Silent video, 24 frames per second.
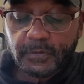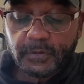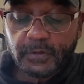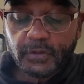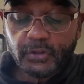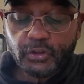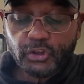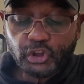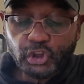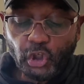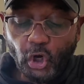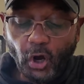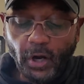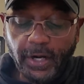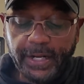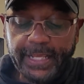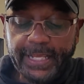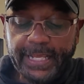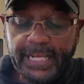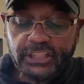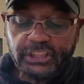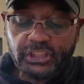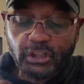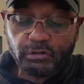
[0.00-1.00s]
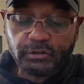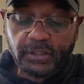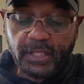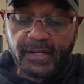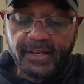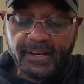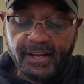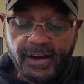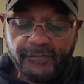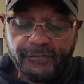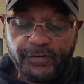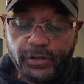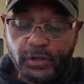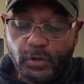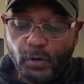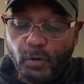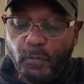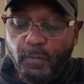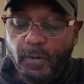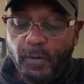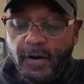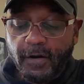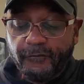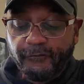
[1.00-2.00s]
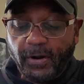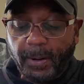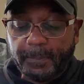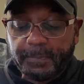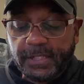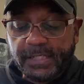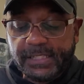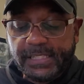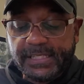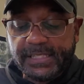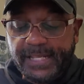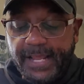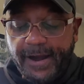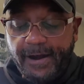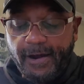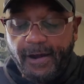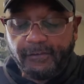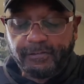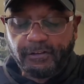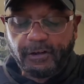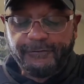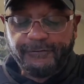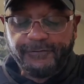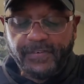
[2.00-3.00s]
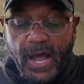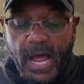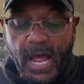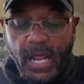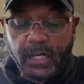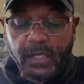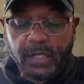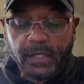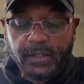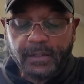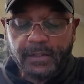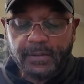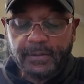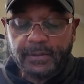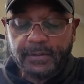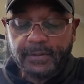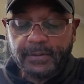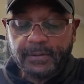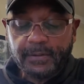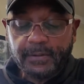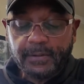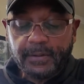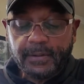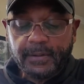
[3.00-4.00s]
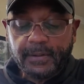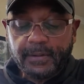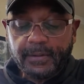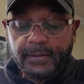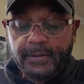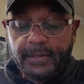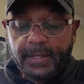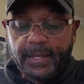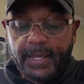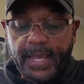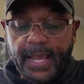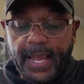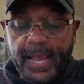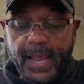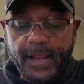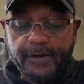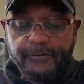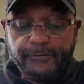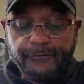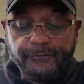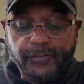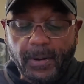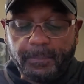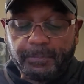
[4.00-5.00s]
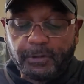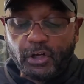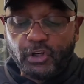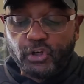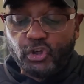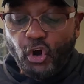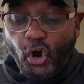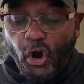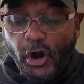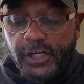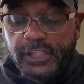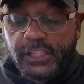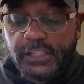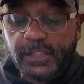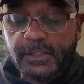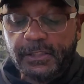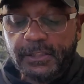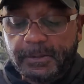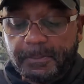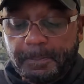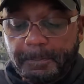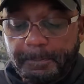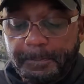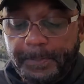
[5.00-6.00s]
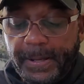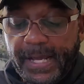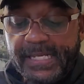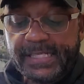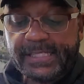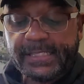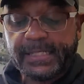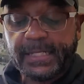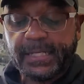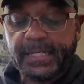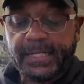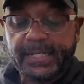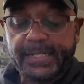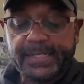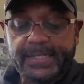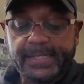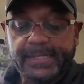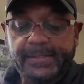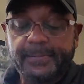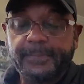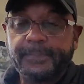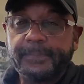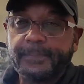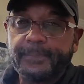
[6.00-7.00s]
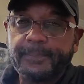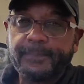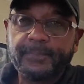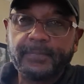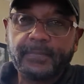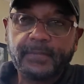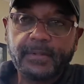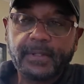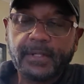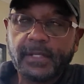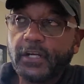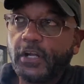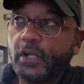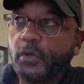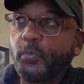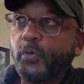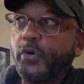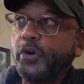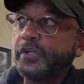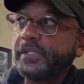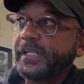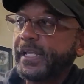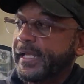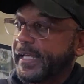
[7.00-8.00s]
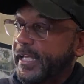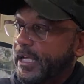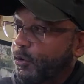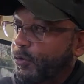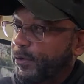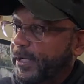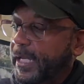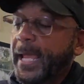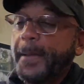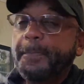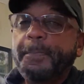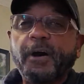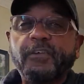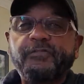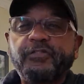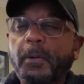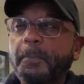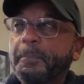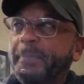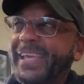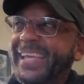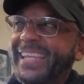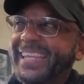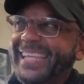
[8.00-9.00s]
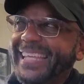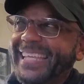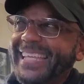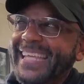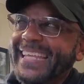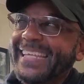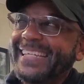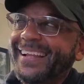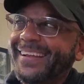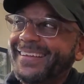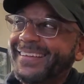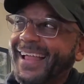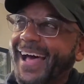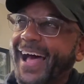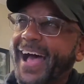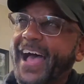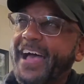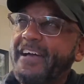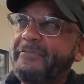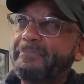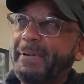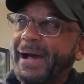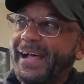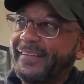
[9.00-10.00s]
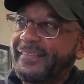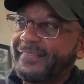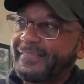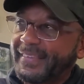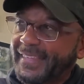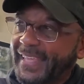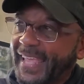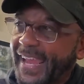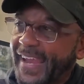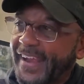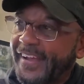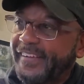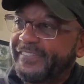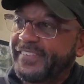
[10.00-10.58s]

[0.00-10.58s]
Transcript: Surely he shall deliver you from the snare of the fowler and from the noisome pestilence. In other words, he will keep us from being eaten alive by the cares